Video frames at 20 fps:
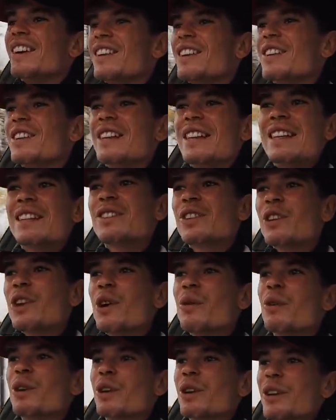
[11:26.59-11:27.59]
You need to
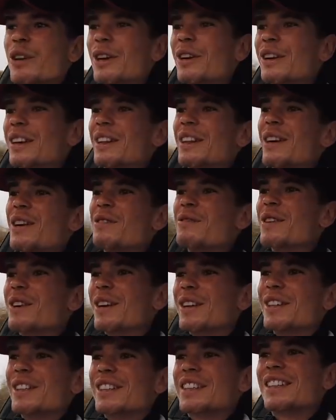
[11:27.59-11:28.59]
know what you're doing though,
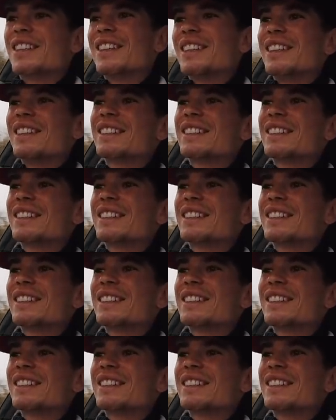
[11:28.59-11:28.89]
because